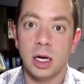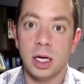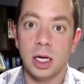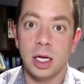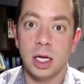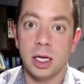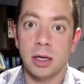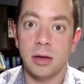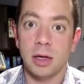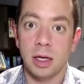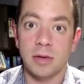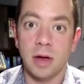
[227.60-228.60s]

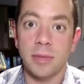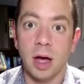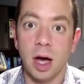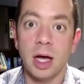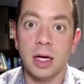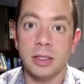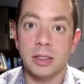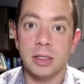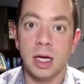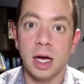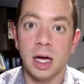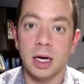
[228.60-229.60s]
it's up to us
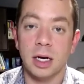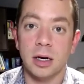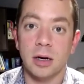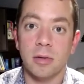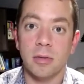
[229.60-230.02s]
on